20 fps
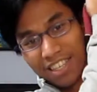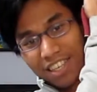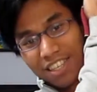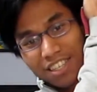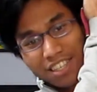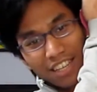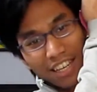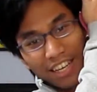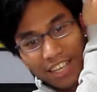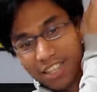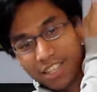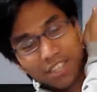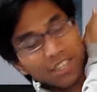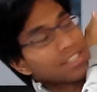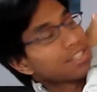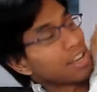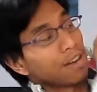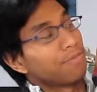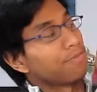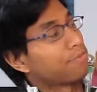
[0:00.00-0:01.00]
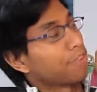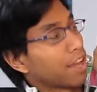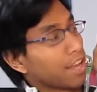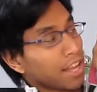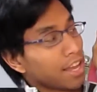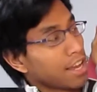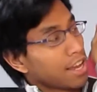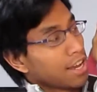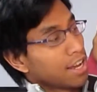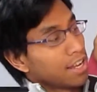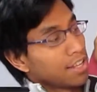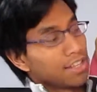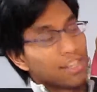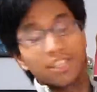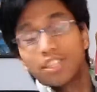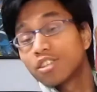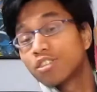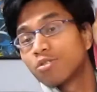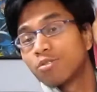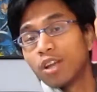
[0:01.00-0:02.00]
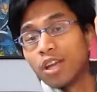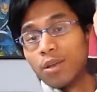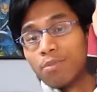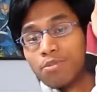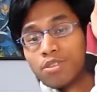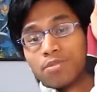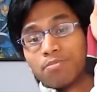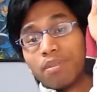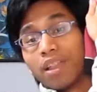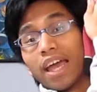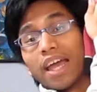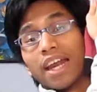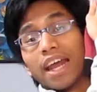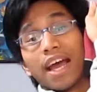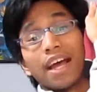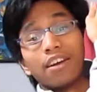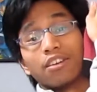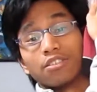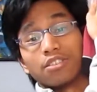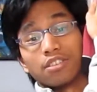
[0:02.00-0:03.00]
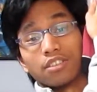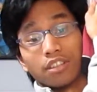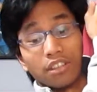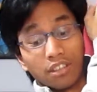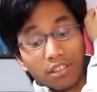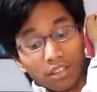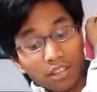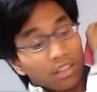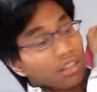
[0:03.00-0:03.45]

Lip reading: This is just something, this screams Blaine Anderson.